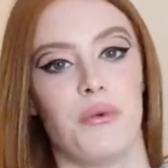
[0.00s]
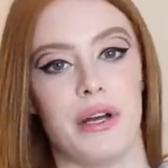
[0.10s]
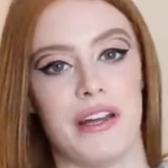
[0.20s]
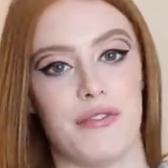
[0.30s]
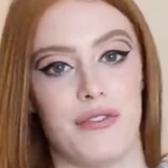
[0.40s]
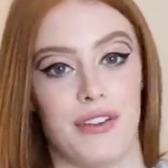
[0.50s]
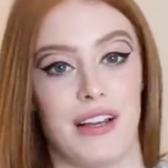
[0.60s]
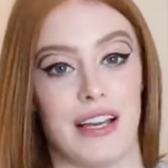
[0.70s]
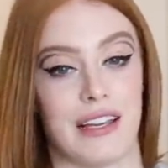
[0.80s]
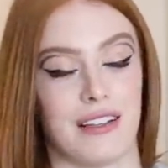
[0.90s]
with
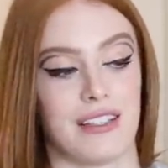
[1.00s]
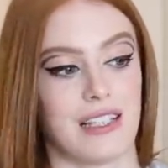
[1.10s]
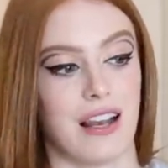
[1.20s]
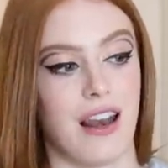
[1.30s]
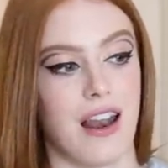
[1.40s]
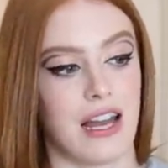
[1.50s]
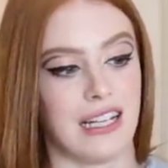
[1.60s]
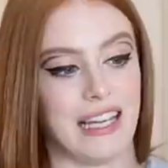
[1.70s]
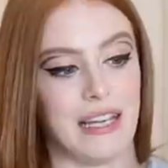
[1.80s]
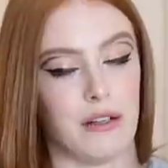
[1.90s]
like
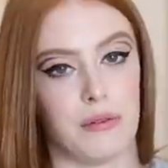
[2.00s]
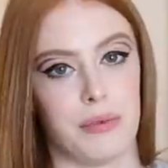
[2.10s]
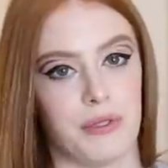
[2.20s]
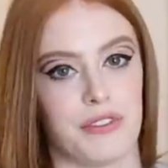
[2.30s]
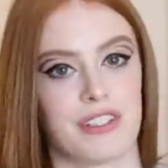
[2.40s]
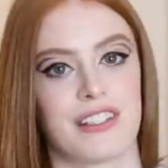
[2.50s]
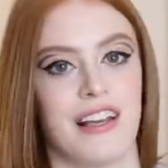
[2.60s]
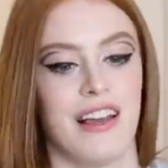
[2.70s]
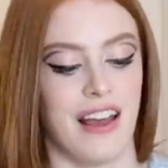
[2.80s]
slightly heeled boots